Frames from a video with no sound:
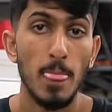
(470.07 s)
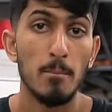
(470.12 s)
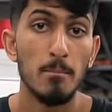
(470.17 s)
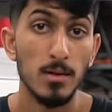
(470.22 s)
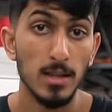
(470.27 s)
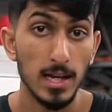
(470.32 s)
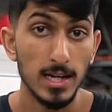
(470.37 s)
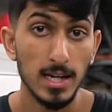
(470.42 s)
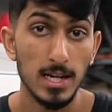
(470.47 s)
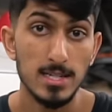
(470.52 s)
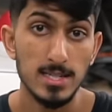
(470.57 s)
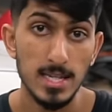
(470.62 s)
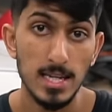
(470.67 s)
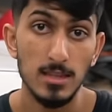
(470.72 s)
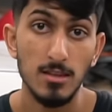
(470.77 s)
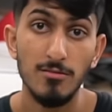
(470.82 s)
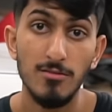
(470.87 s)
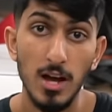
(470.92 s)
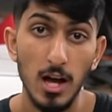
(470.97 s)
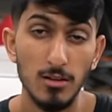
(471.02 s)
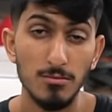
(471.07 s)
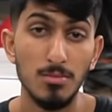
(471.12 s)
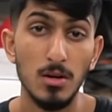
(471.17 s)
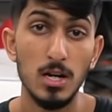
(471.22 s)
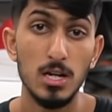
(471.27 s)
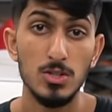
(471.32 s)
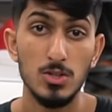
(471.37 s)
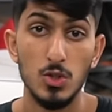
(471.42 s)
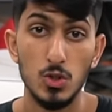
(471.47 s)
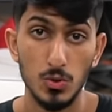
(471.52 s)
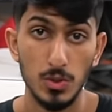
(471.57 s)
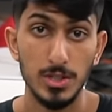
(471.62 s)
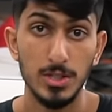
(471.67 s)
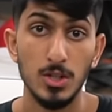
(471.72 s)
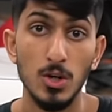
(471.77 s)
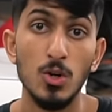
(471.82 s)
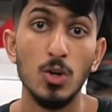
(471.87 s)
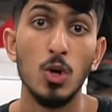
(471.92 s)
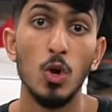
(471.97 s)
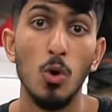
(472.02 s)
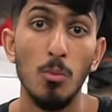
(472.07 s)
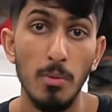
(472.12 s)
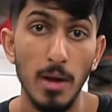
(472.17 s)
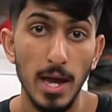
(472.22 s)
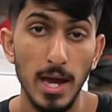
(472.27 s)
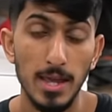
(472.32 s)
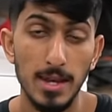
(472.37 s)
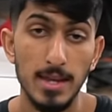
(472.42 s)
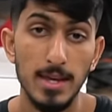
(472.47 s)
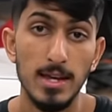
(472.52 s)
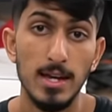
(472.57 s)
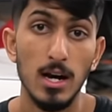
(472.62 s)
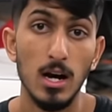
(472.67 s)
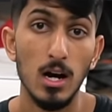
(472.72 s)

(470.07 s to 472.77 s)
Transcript: But like I said, the valve bodies usually don't go bad